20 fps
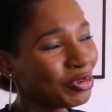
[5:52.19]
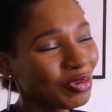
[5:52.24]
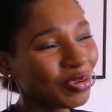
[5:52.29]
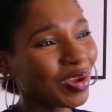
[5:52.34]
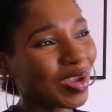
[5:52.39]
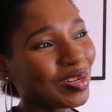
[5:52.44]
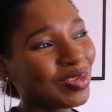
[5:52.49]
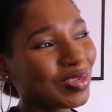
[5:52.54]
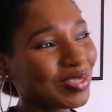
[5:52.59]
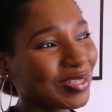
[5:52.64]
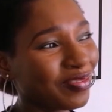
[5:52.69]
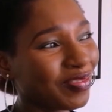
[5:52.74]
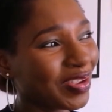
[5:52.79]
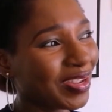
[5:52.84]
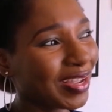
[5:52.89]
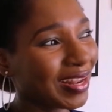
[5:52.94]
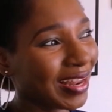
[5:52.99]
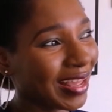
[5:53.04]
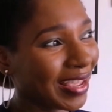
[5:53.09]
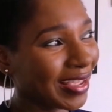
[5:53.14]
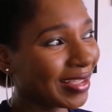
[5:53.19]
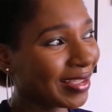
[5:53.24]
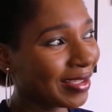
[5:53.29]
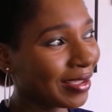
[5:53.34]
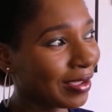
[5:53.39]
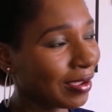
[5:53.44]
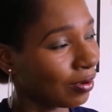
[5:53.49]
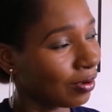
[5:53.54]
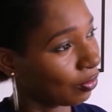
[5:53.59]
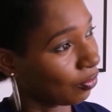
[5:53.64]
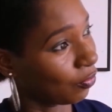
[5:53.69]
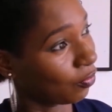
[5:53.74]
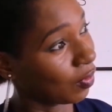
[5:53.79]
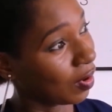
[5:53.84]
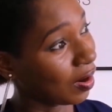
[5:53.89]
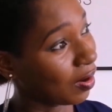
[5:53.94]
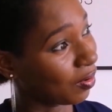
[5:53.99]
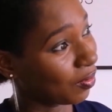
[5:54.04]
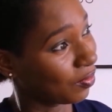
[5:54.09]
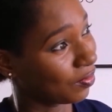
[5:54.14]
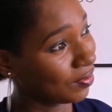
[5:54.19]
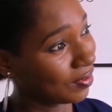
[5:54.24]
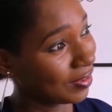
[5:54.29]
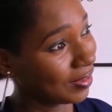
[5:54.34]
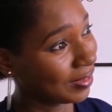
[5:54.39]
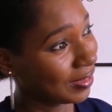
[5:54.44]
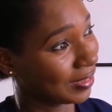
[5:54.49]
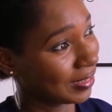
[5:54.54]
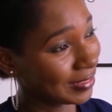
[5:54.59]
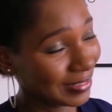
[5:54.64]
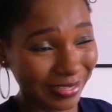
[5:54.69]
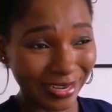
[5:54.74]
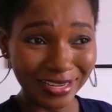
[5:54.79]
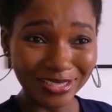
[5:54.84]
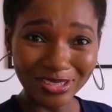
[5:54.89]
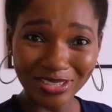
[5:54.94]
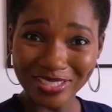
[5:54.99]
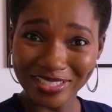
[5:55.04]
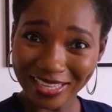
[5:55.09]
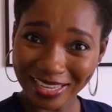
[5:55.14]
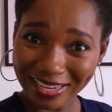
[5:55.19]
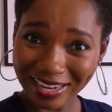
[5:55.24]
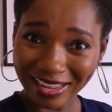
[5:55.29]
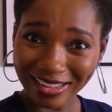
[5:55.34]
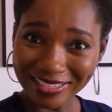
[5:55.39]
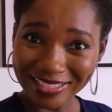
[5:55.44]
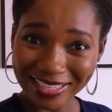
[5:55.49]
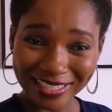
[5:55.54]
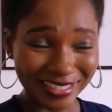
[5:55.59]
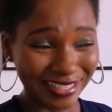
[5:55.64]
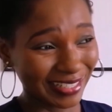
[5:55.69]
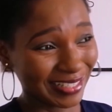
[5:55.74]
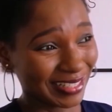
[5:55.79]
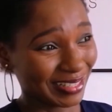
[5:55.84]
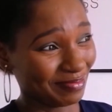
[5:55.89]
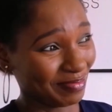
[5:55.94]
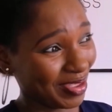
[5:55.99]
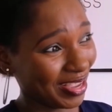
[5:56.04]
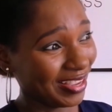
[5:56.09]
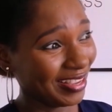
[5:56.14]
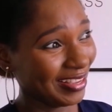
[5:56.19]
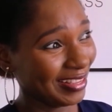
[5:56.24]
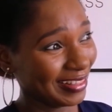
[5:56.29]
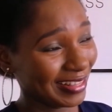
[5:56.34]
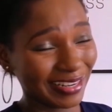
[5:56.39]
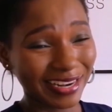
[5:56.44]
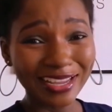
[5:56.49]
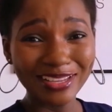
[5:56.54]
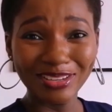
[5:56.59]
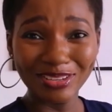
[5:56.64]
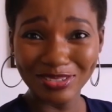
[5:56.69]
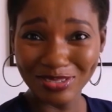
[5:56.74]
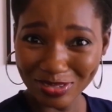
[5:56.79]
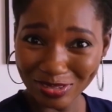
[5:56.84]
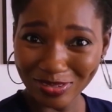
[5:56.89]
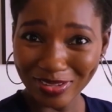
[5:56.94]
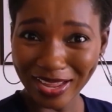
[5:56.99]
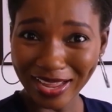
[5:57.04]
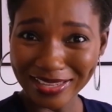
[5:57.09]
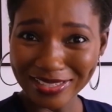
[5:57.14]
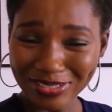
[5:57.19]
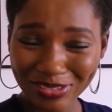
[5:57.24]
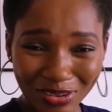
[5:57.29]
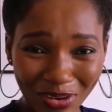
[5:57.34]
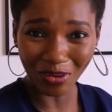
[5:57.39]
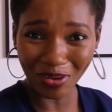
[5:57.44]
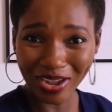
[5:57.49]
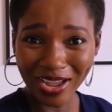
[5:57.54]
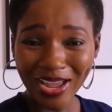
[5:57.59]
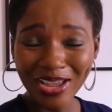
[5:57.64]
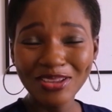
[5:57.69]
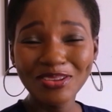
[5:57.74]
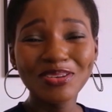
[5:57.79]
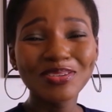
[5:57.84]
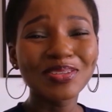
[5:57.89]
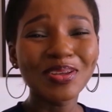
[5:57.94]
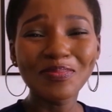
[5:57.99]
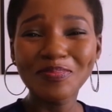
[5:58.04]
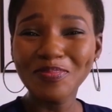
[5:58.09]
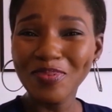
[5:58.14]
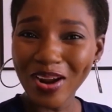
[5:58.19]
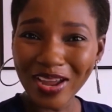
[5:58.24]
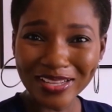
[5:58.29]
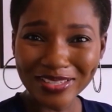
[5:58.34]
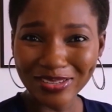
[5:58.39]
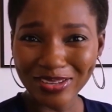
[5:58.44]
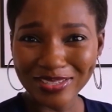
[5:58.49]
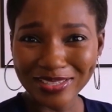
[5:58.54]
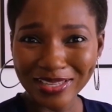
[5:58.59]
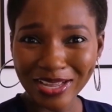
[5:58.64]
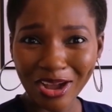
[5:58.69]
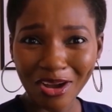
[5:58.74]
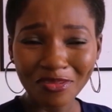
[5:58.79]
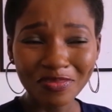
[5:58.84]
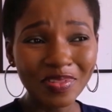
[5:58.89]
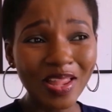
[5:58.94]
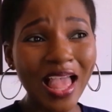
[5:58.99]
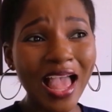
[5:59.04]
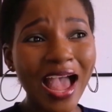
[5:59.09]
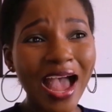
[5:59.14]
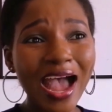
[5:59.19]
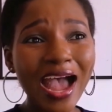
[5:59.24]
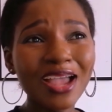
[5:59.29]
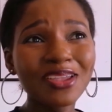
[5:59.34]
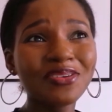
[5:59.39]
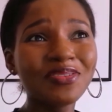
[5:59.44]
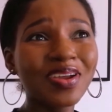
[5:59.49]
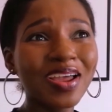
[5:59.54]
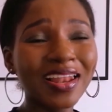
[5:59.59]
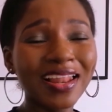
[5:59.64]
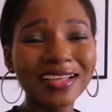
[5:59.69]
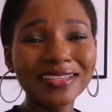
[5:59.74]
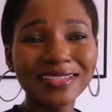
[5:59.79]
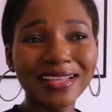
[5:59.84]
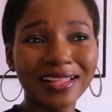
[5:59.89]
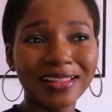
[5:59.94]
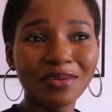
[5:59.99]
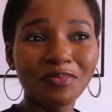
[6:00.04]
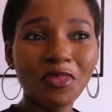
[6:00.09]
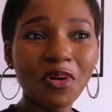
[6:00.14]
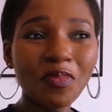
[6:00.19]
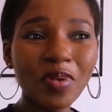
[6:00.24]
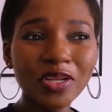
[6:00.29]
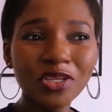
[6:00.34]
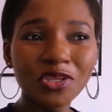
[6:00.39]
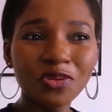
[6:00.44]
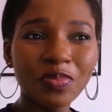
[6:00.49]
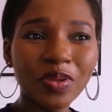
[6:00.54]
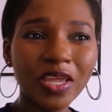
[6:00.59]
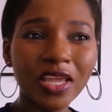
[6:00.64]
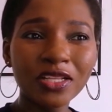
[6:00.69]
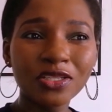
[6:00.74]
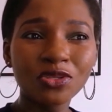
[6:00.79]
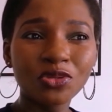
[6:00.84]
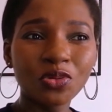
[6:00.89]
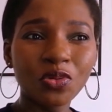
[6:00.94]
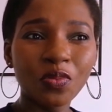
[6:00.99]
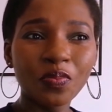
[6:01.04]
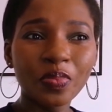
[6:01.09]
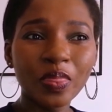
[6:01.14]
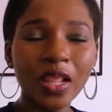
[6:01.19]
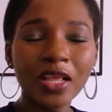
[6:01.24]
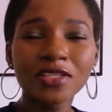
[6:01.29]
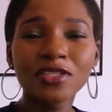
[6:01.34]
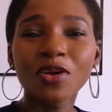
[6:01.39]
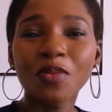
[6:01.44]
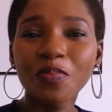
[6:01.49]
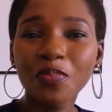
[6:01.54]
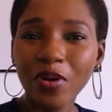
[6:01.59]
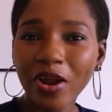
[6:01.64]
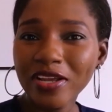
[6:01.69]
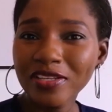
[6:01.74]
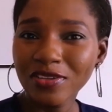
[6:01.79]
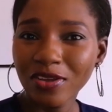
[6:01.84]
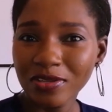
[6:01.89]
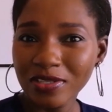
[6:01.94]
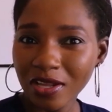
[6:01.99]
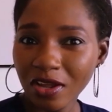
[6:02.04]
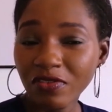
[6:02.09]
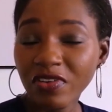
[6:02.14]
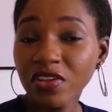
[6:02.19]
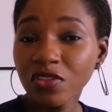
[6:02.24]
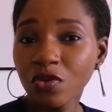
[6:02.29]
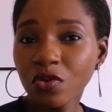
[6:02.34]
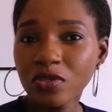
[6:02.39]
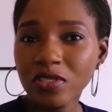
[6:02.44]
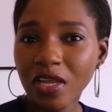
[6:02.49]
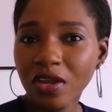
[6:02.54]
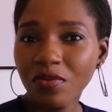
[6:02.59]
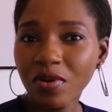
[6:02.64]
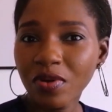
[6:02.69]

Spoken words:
look at yourself and you're like, wow, did I just say that? Is this me? Did I just do that? You know, you surprise yourself. And you realize that the moment you begin to surprise yourself in those